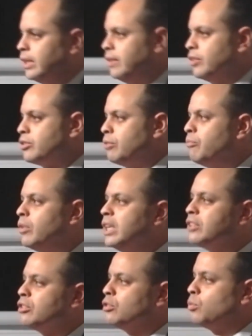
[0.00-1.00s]
And there's some
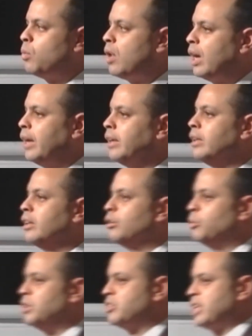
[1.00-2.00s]
reasons why
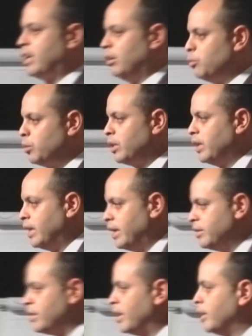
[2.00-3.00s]
we settle. We're going to
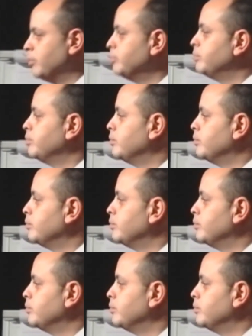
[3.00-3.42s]
get into that.